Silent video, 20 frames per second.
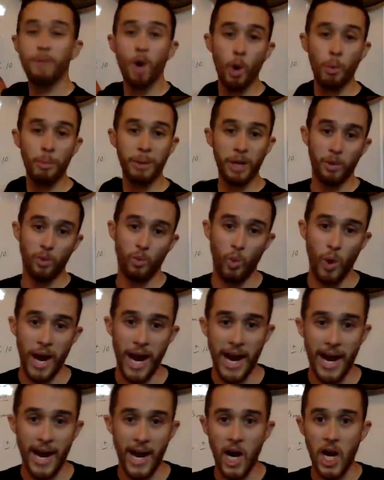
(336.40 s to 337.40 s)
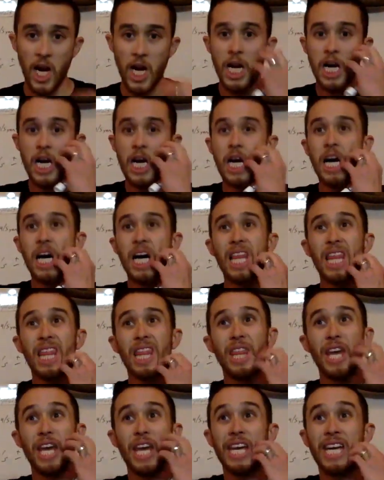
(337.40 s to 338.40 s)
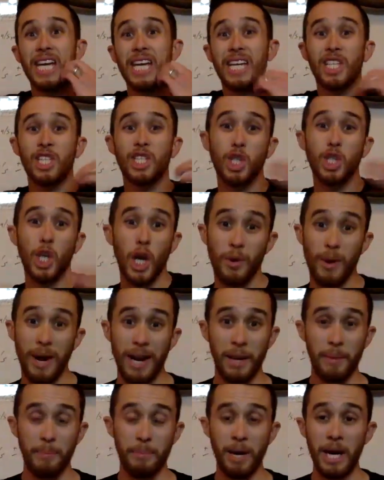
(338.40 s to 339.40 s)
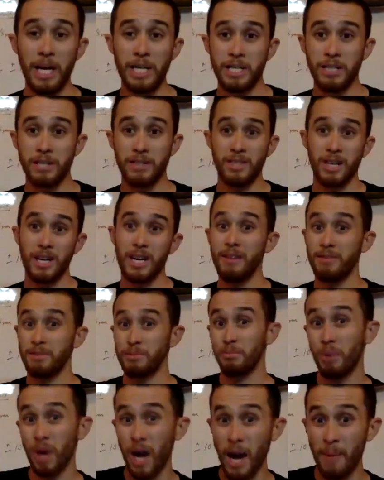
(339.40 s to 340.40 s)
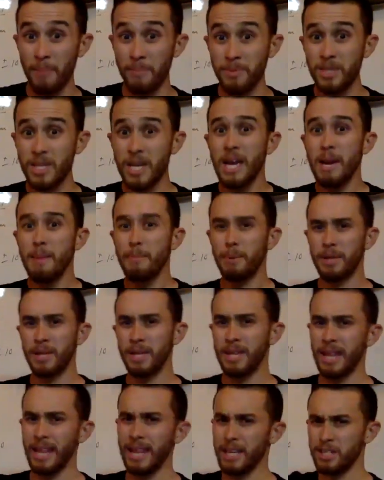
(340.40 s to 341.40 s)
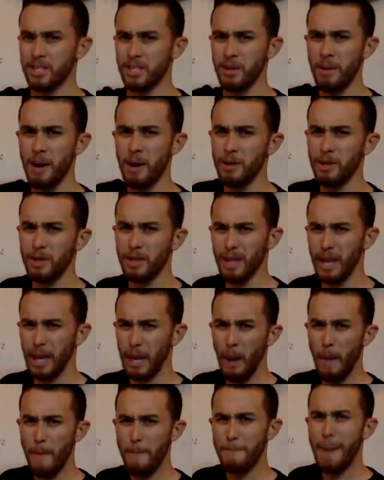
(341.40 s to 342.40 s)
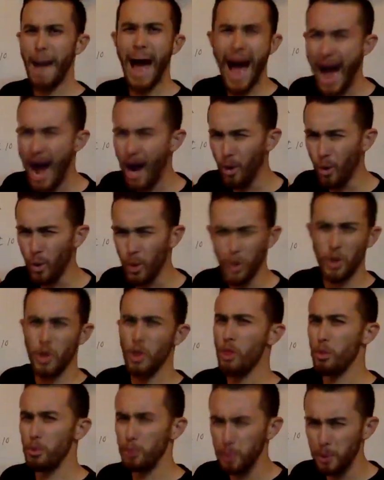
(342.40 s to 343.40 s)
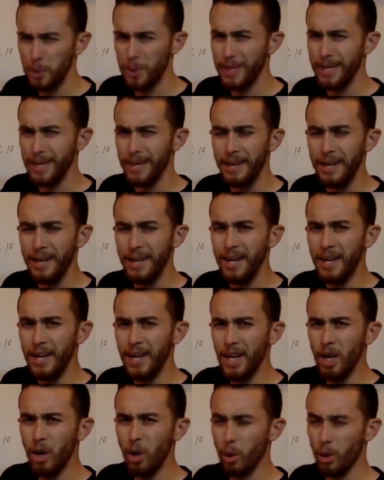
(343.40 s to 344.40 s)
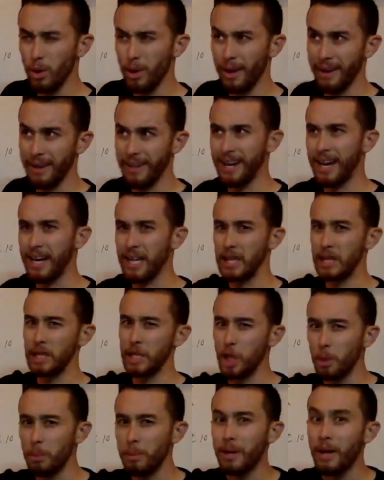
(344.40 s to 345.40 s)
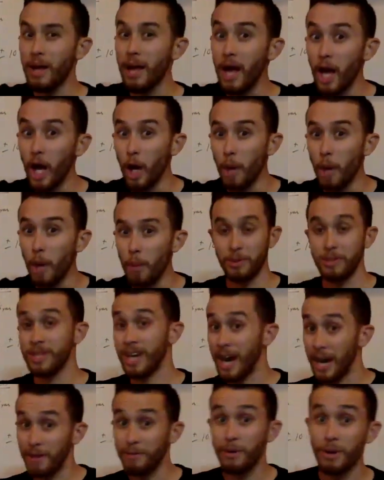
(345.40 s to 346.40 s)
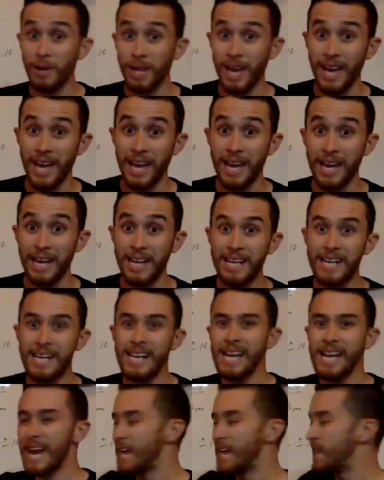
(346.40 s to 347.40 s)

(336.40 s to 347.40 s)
moment where they started riding a bunch and started to have some problems, but then they're like somehow either like powered through it or like got a little bit of help, but it was kind of okay. And